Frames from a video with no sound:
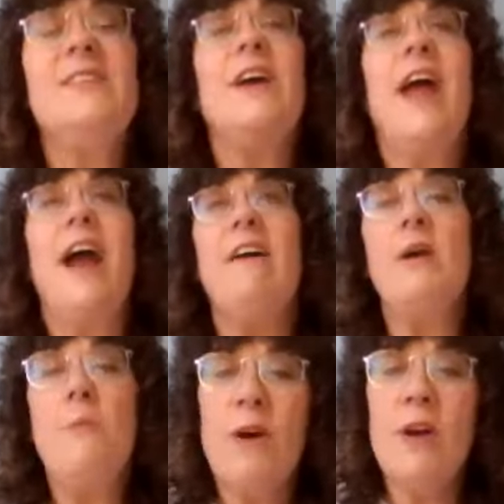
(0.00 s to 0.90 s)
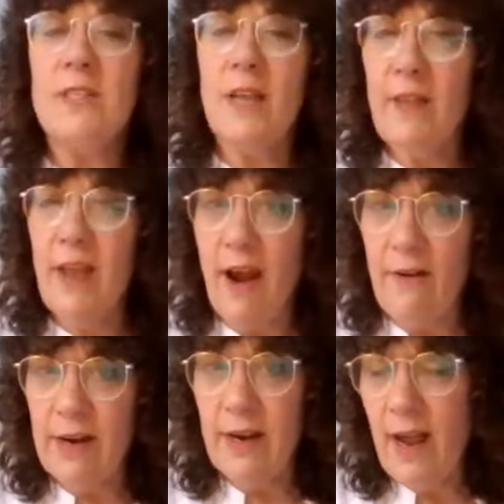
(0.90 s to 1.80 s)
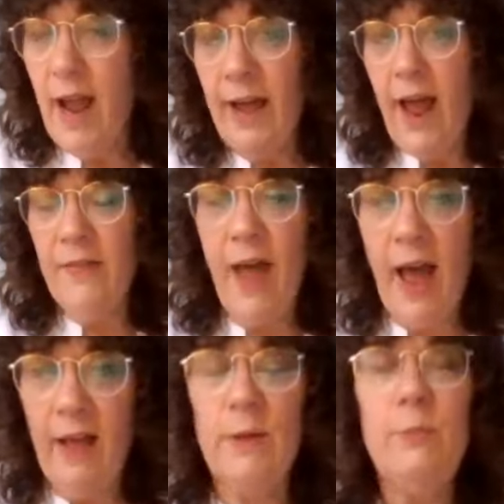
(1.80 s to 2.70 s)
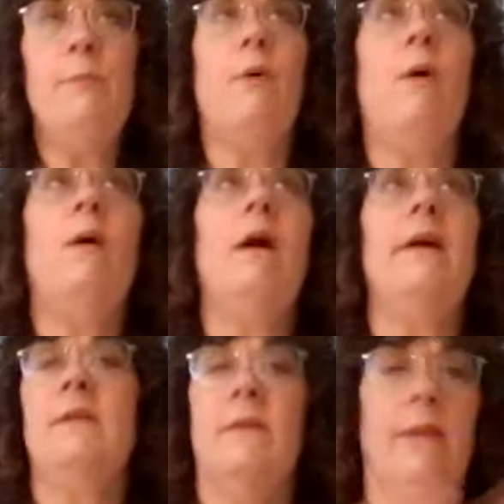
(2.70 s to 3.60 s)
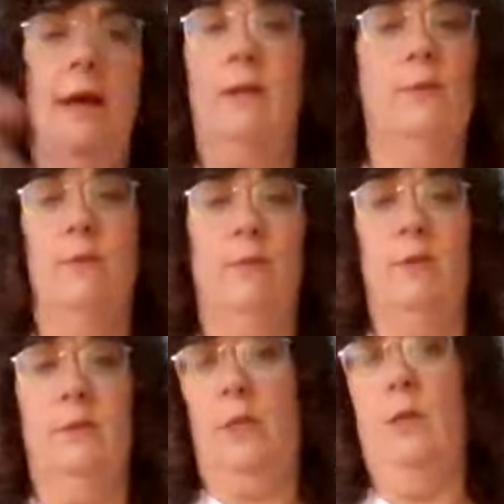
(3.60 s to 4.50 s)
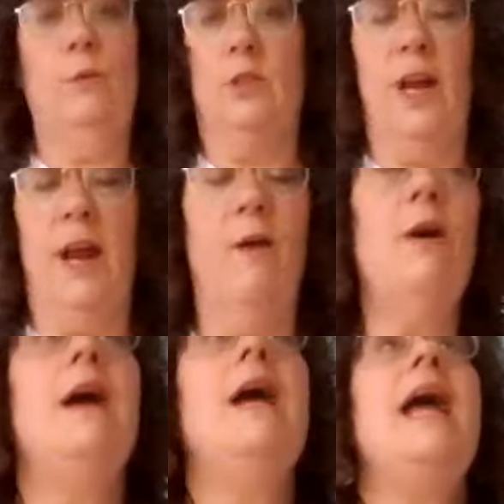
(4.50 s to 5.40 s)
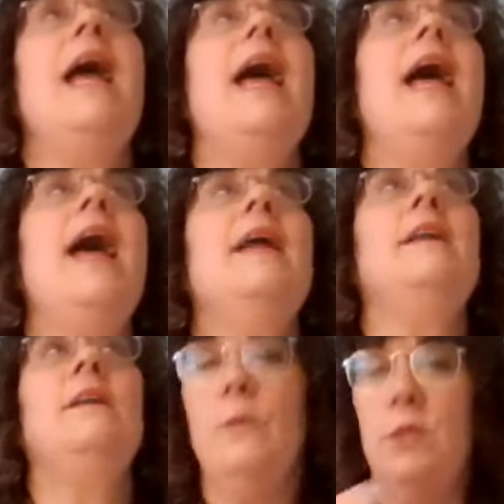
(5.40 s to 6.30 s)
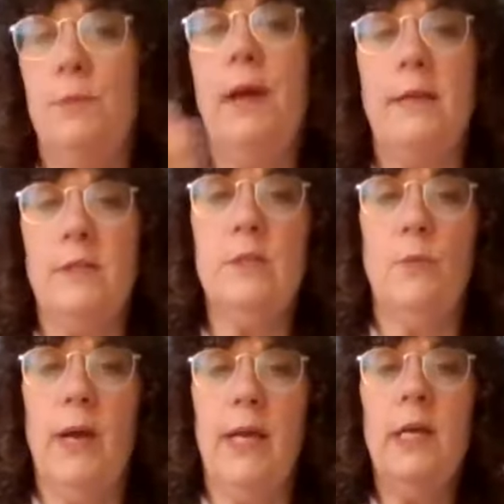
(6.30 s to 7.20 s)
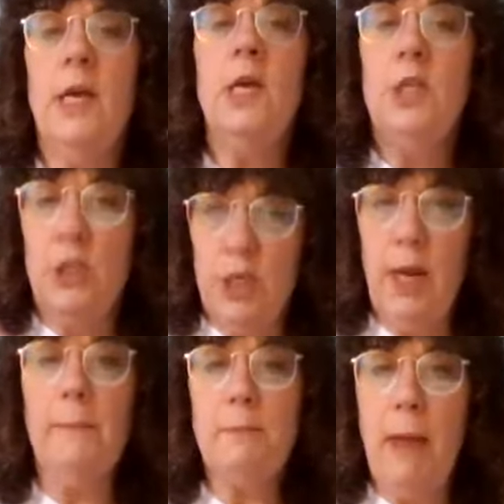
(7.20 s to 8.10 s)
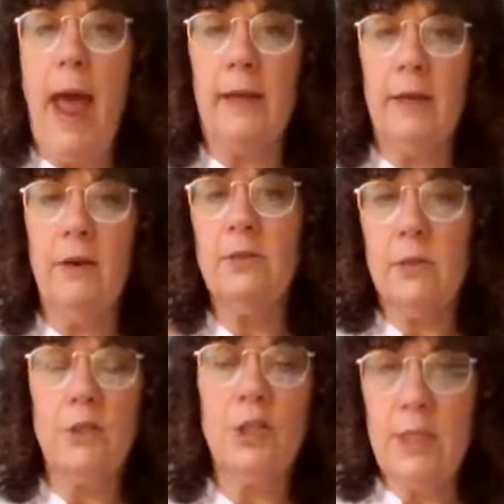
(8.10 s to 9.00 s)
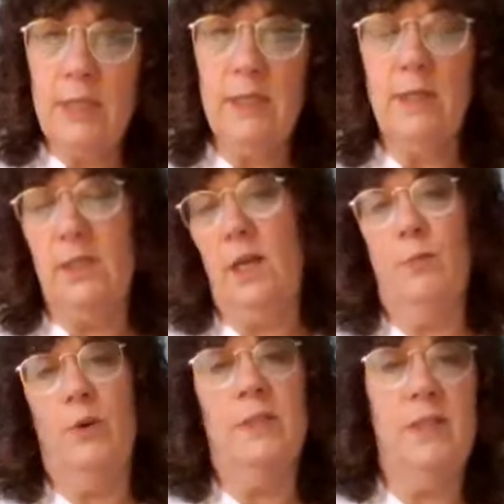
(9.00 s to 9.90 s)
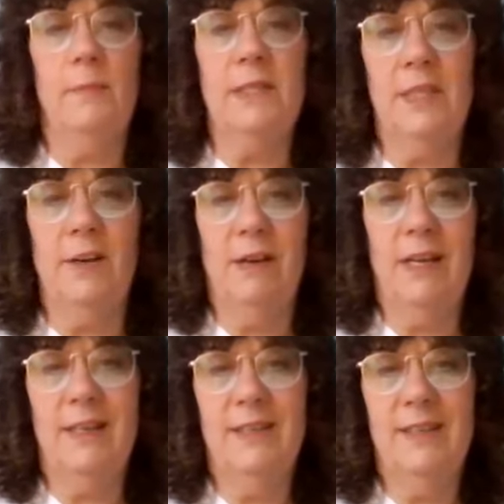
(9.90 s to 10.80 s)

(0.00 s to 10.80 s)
So Harriet works on the Hollywood Bowl, and the Hollywood Bowl is huge now. And when she passes away, she comes back here, so she's in the Dunmore Cemetery.